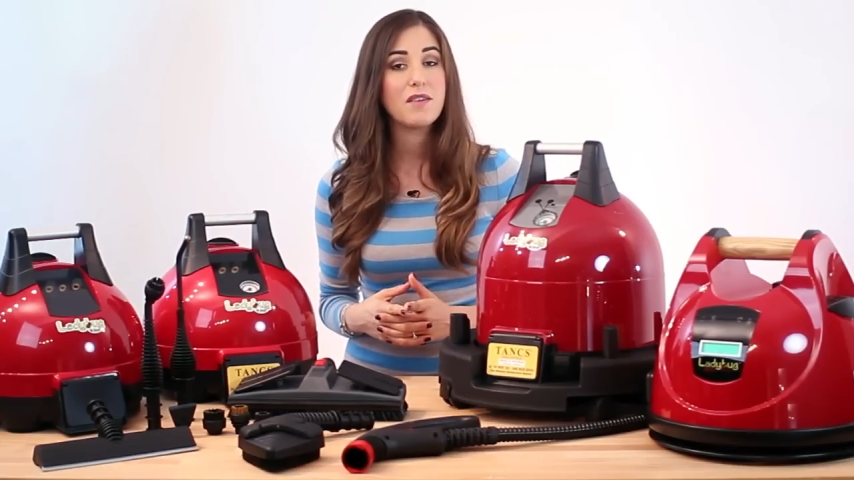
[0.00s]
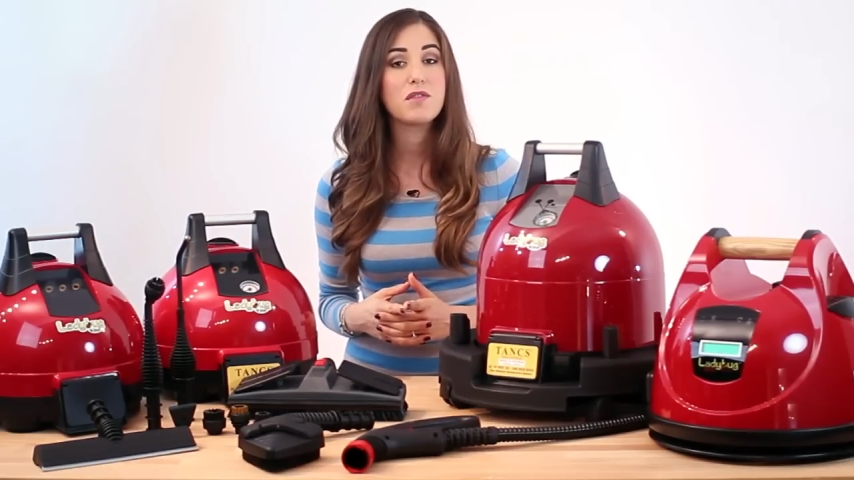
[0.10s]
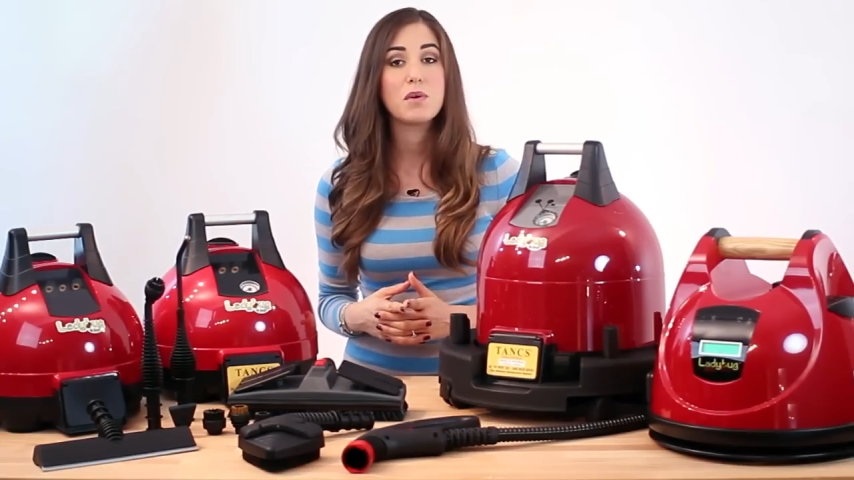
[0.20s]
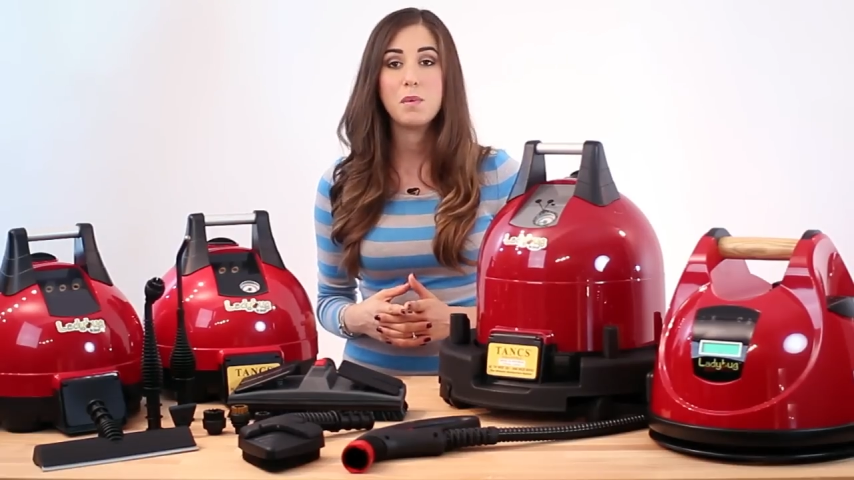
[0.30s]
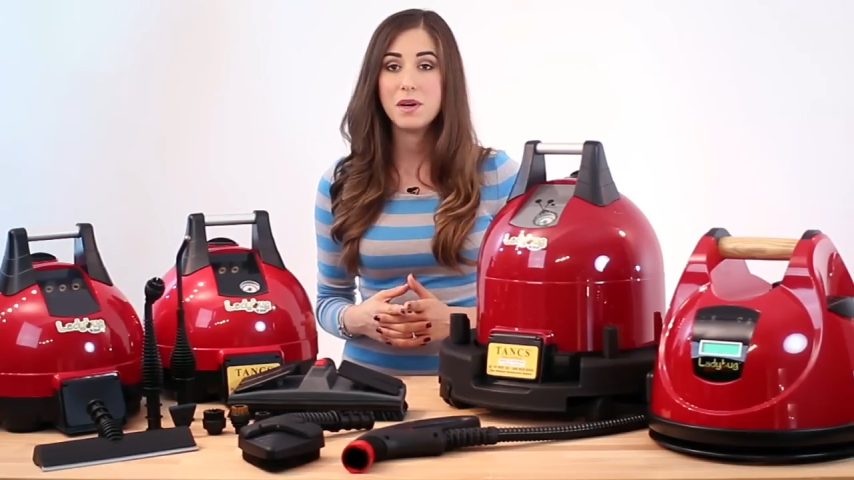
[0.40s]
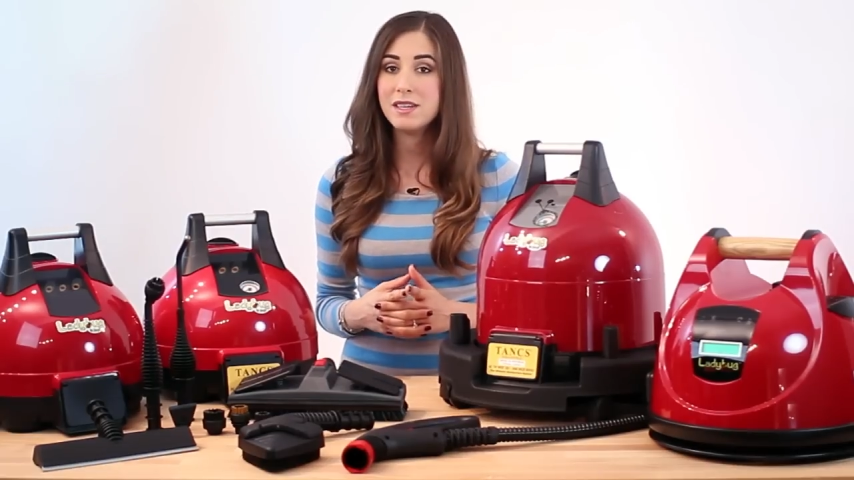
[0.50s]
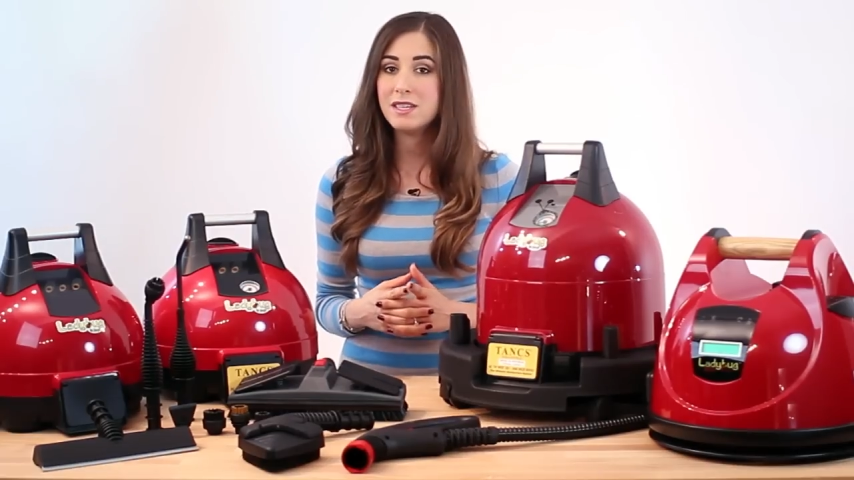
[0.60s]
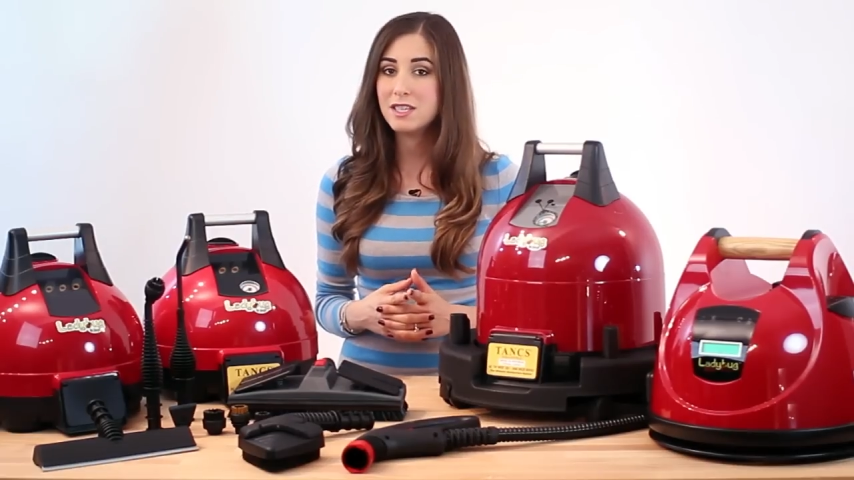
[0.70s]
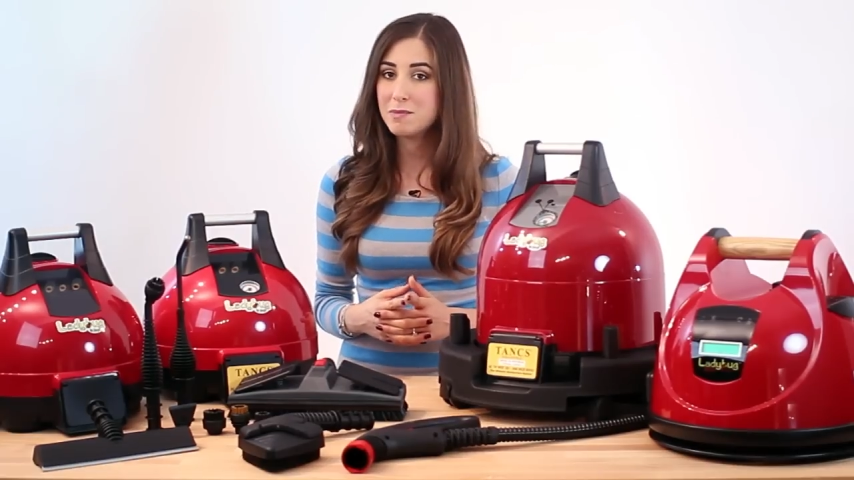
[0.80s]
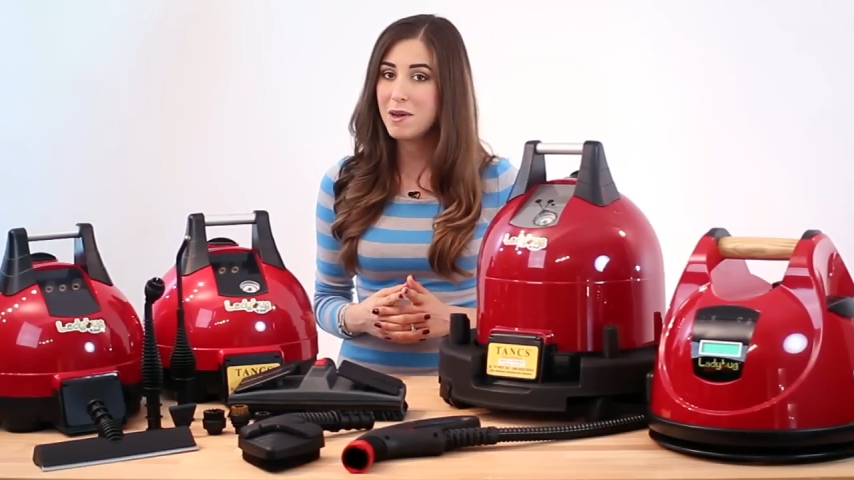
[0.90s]
If you're willing
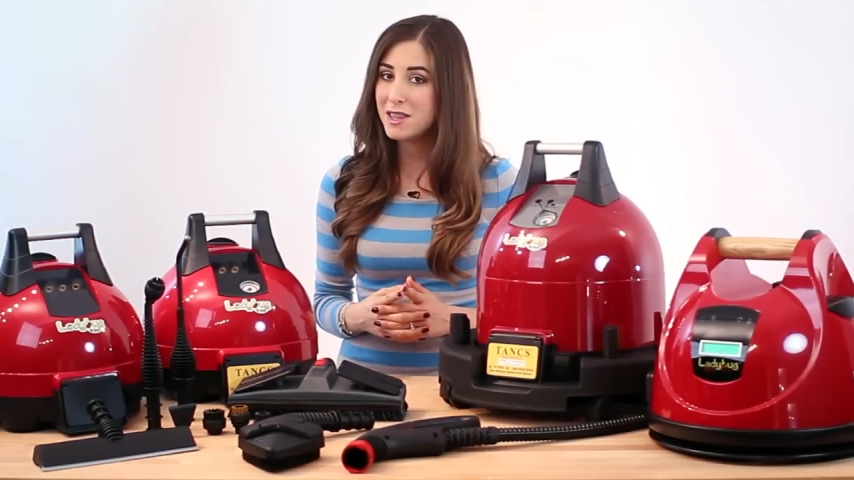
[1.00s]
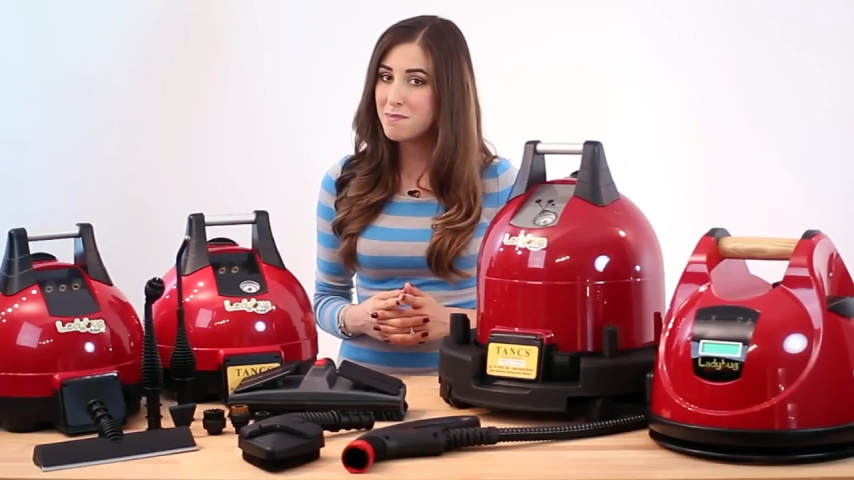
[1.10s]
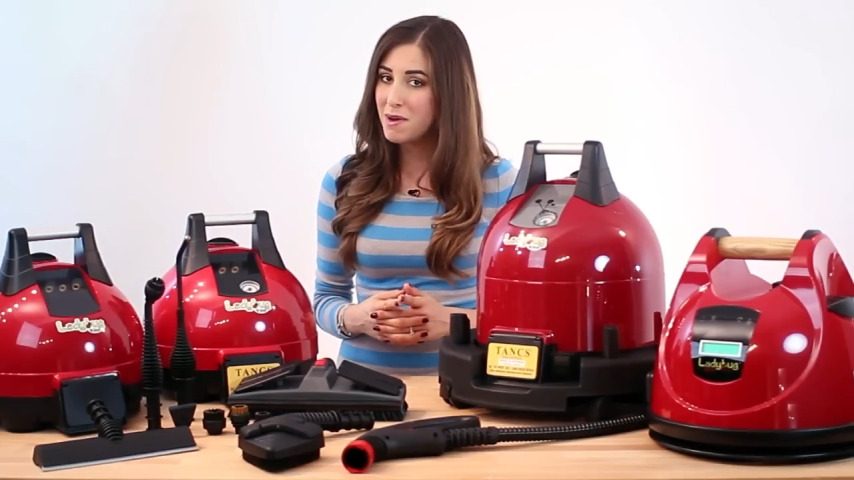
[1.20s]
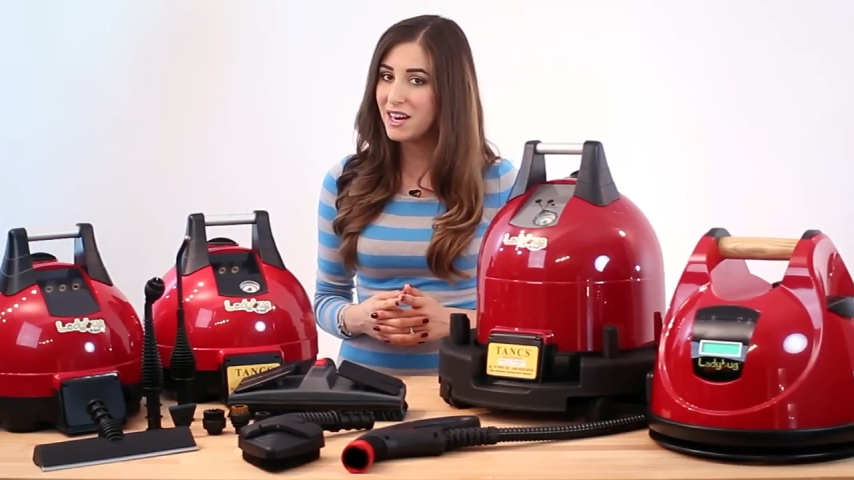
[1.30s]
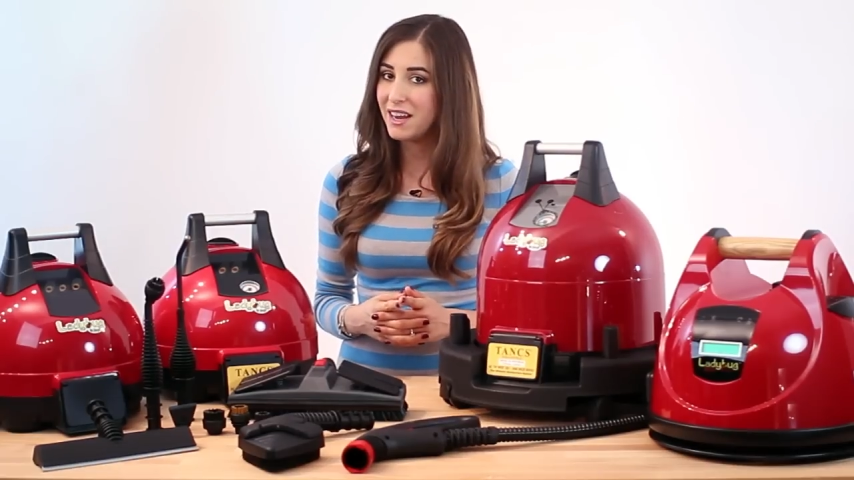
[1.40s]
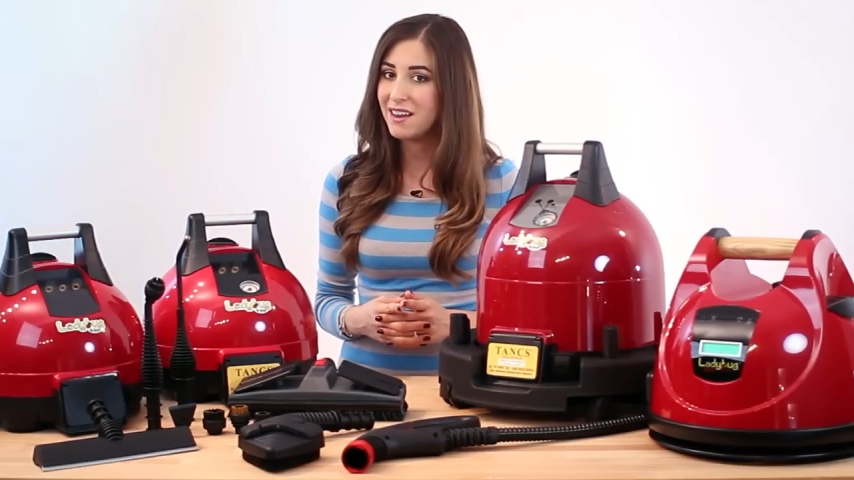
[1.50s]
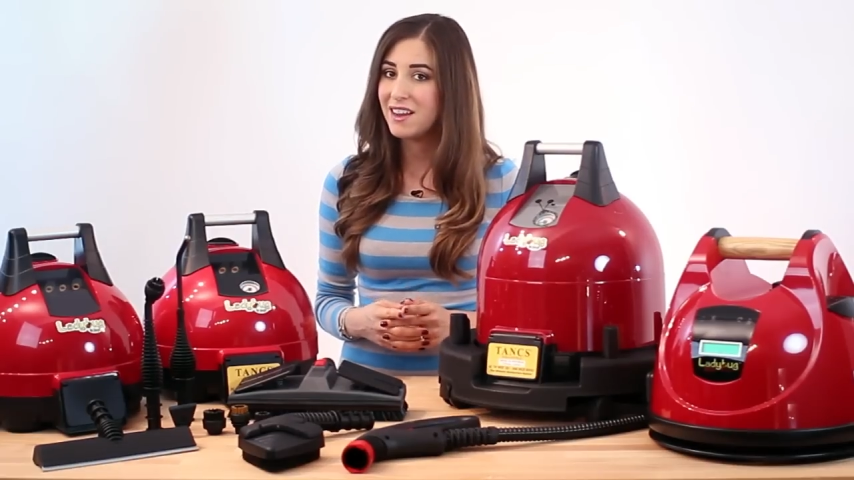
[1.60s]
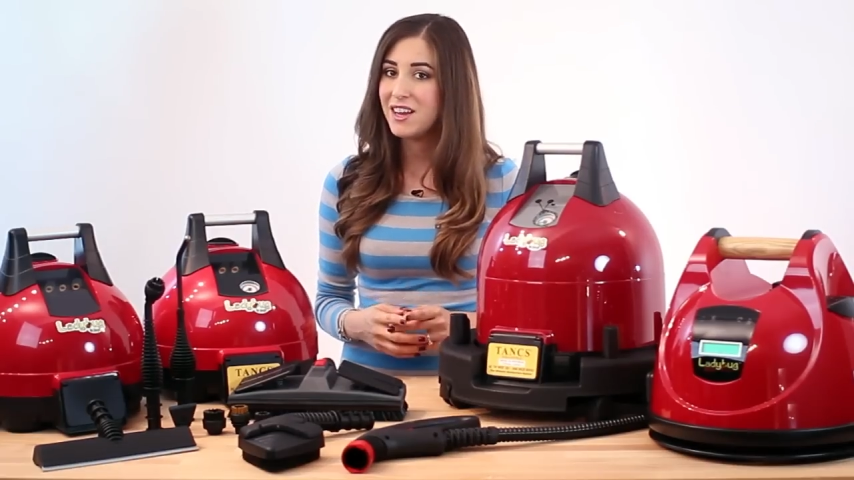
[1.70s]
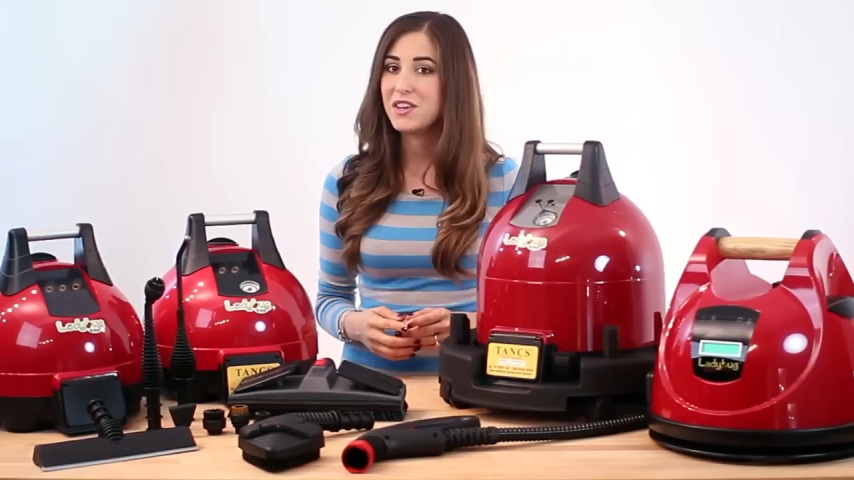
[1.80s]
to spend the money,